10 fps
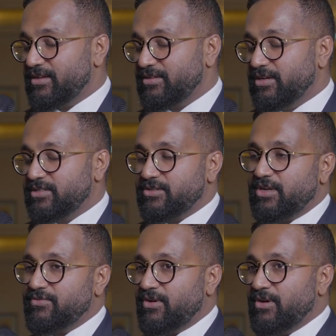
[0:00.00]
here
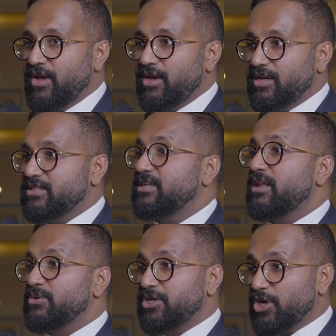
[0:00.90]
today for is
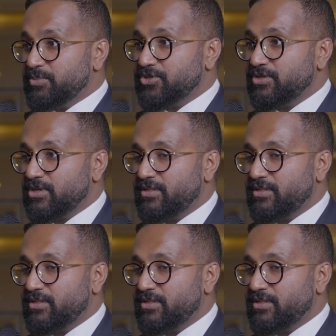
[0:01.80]
cloud adoption.